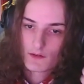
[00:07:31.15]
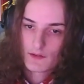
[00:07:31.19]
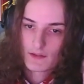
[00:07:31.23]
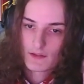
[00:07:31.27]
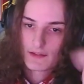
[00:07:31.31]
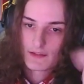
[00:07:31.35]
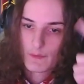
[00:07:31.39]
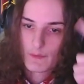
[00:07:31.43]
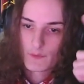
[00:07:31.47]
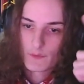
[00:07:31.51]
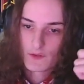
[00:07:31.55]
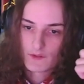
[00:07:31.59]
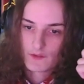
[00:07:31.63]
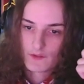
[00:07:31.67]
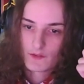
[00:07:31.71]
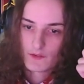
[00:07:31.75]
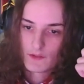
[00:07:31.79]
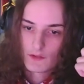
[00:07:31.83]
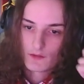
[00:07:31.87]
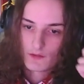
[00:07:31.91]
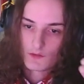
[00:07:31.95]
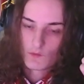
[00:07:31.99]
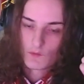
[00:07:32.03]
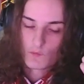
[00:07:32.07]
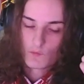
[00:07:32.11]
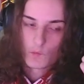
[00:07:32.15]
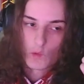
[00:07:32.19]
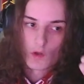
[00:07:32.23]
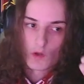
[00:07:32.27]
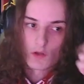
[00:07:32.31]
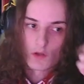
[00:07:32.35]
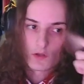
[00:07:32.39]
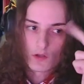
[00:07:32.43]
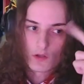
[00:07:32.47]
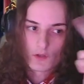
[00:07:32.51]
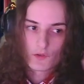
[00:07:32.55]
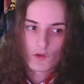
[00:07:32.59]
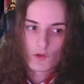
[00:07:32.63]
Calamity,
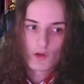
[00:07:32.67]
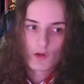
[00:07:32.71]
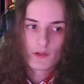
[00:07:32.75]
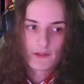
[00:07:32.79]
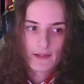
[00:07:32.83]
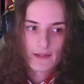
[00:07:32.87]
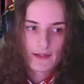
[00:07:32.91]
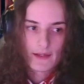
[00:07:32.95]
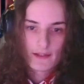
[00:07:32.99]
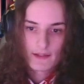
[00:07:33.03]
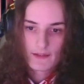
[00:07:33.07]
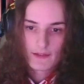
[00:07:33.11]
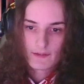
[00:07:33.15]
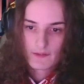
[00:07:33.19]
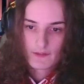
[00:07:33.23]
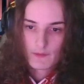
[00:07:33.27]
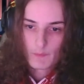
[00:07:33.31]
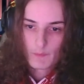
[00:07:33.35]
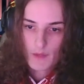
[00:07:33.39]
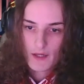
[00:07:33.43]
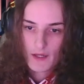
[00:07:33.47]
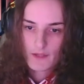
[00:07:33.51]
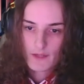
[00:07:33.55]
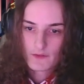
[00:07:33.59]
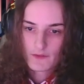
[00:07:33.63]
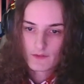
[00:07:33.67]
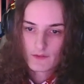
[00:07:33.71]
Warlord, or Annihilating Might.